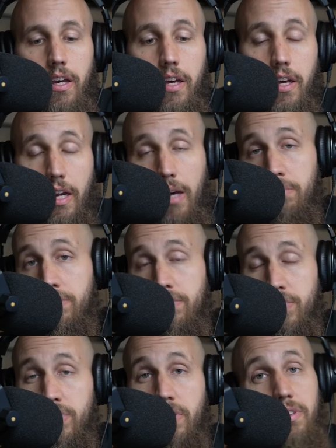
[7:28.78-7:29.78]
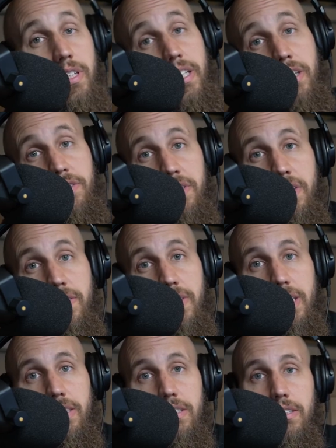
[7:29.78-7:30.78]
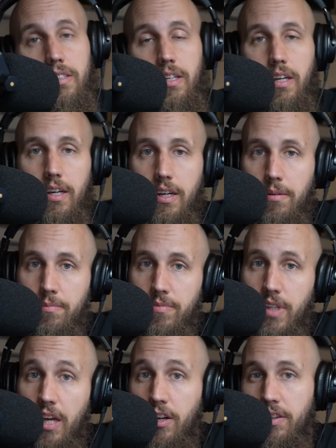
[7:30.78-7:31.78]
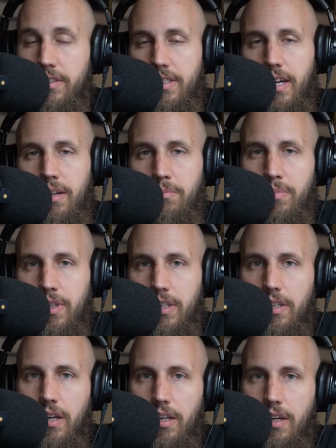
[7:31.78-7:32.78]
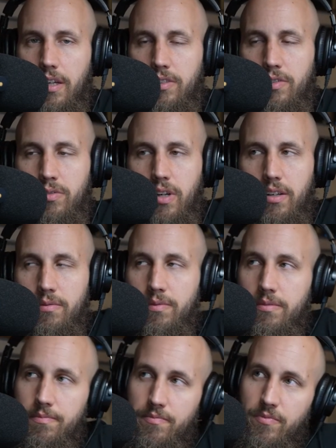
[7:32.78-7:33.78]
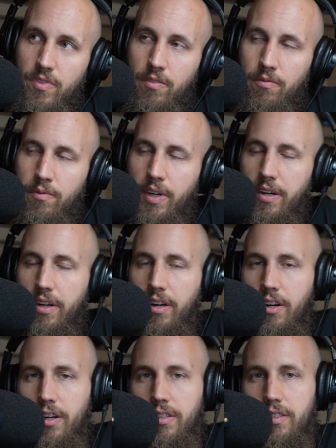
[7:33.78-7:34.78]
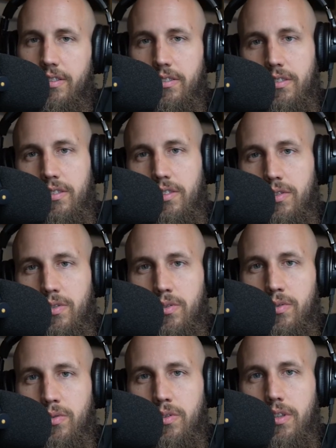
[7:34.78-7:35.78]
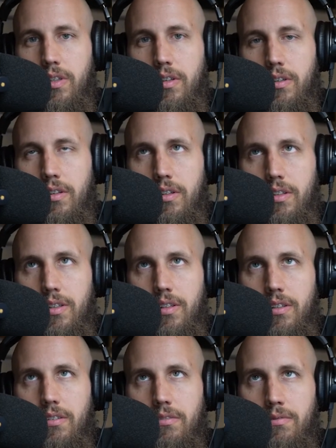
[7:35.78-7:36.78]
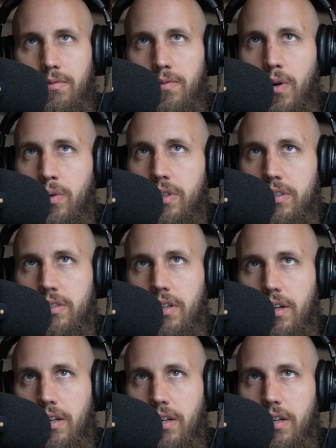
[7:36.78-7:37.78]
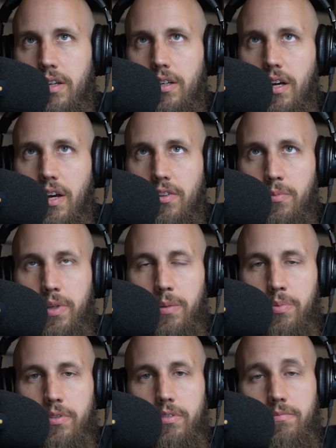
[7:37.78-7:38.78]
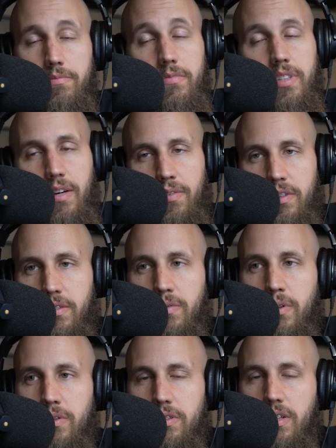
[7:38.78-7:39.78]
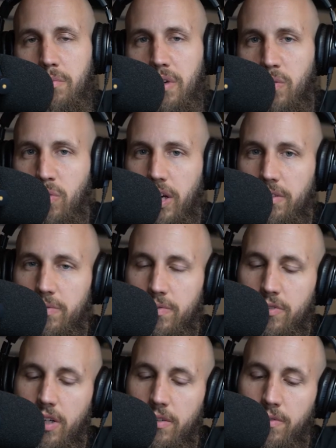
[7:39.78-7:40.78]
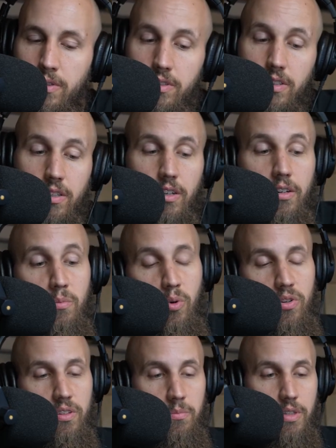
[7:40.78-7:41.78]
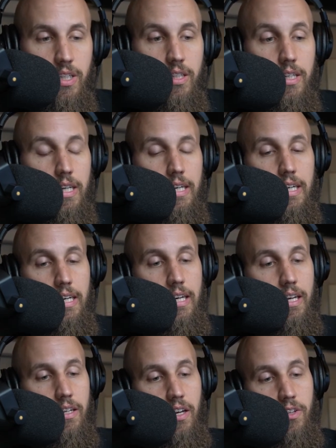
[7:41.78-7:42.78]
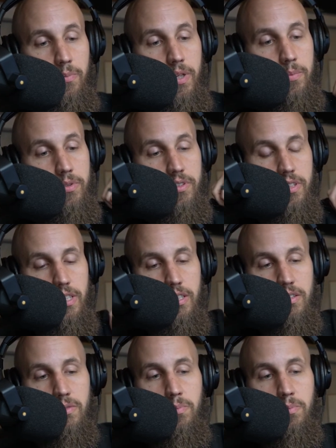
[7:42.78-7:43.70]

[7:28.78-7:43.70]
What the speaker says: And I'm certainly guilty of this, not all the time, but I strive very hard to focus on other people, definitely focus on my wife, try to focus on her more than me and other people's needs.